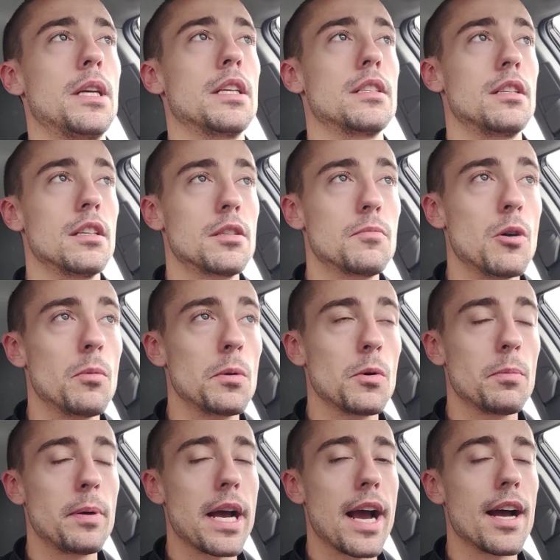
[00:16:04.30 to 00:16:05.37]
because this moment
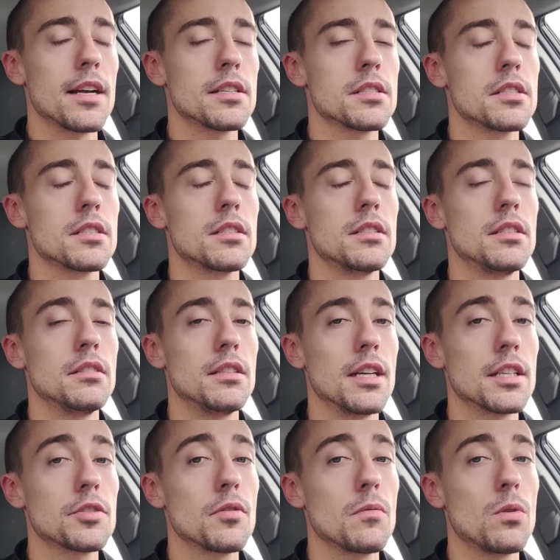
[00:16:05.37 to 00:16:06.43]
will pass, and the
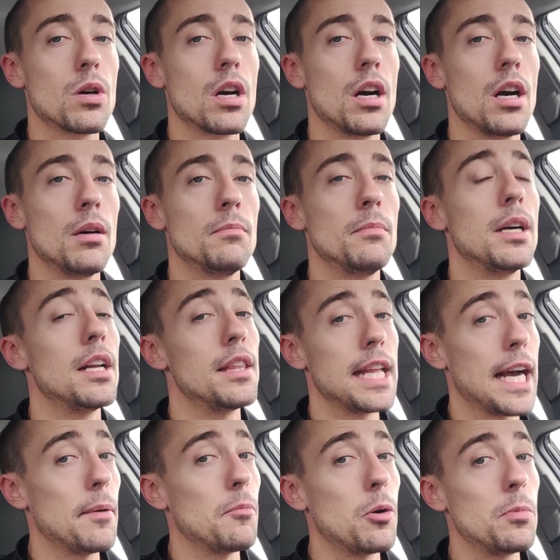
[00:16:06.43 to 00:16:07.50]
next one will come,
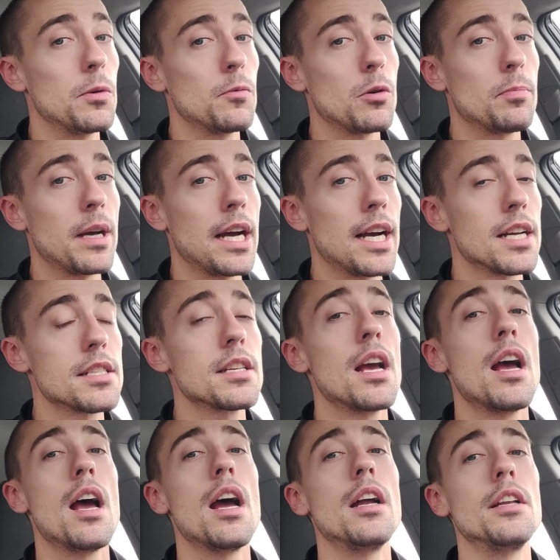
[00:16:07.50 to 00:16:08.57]
and that moment will pass,
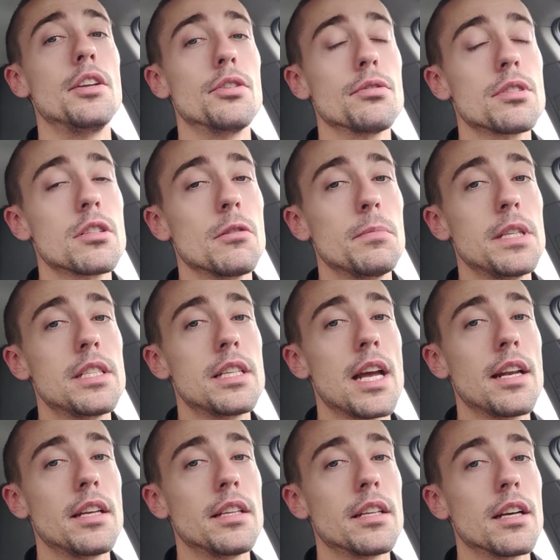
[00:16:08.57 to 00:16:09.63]
and you'll still be
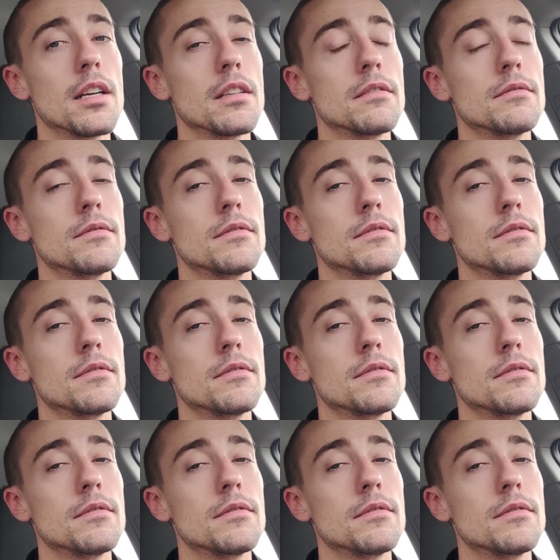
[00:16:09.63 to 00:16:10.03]
standing there.